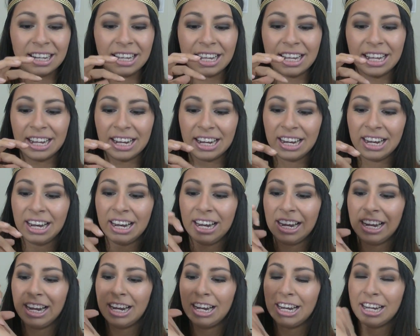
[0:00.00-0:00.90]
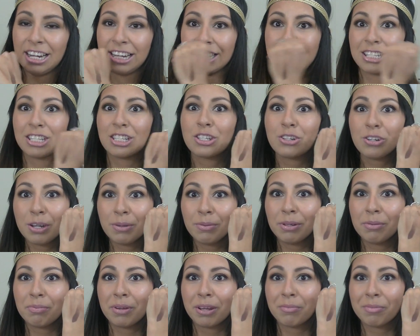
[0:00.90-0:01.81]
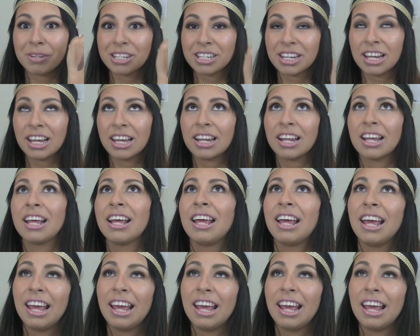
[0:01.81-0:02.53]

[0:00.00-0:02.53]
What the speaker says: like extremely pigmented.